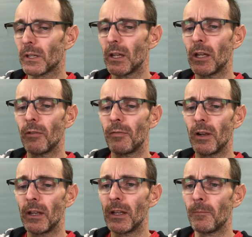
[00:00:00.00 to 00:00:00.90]

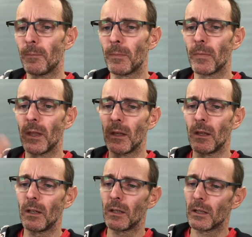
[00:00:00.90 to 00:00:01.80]
carefully,
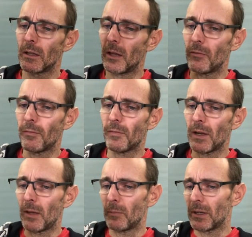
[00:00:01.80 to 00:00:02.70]
get that
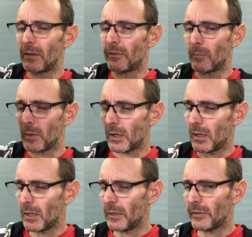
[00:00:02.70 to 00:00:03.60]
flap into
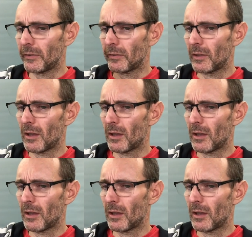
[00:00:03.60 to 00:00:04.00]
place,